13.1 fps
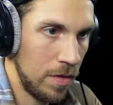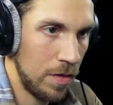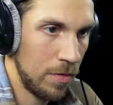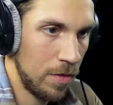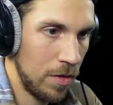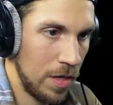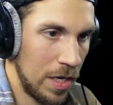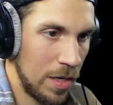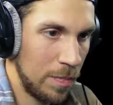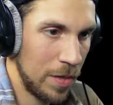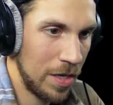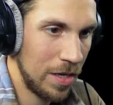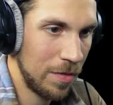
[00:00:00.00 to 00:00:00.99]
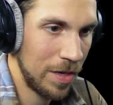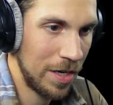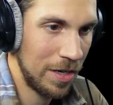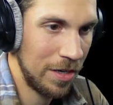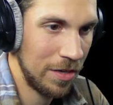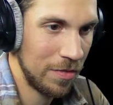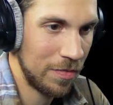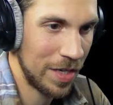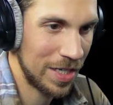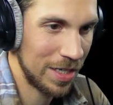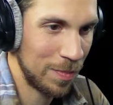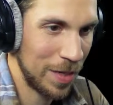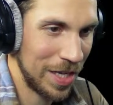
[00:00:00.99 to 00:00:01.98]
You're rolling on a ball, why aren't you
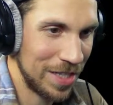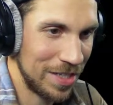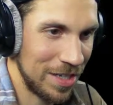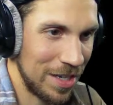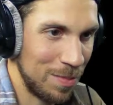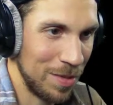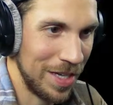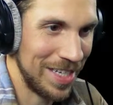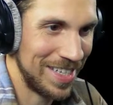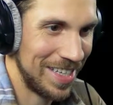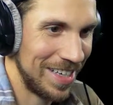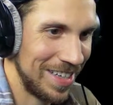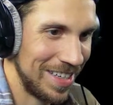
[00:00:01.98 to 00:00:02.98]
affected by the saw blades?